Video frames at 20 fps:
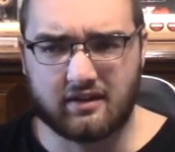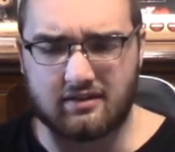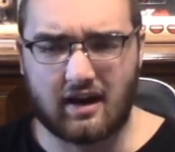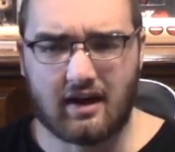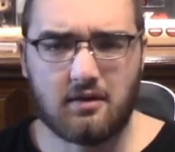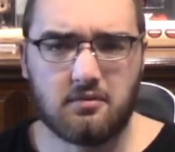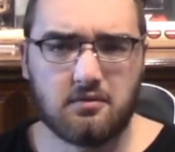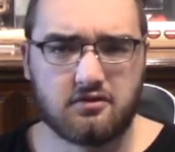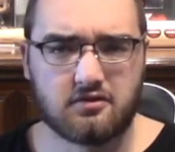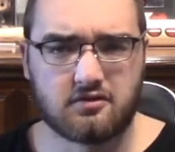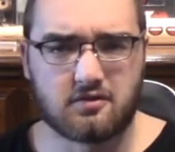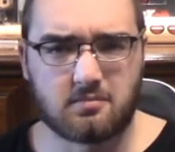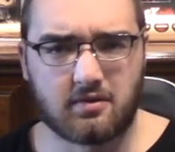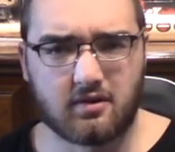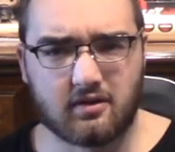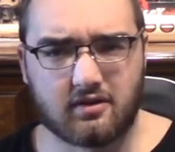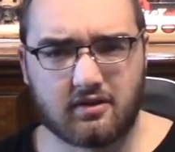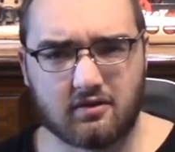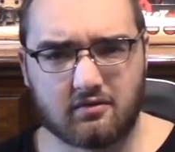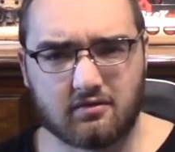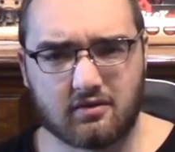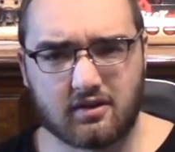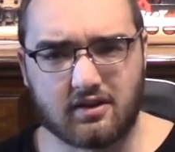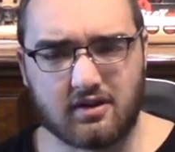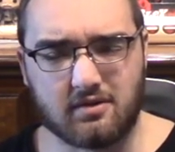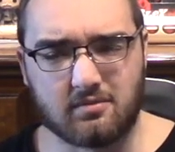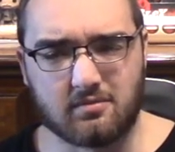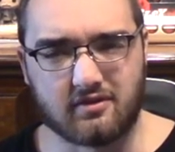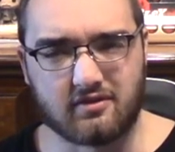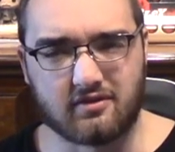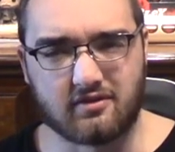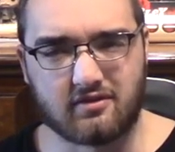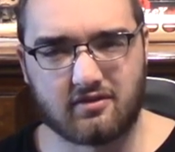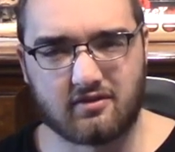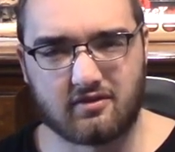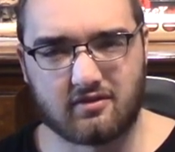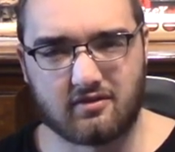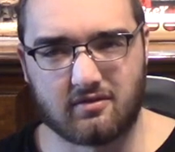That was the part that really was,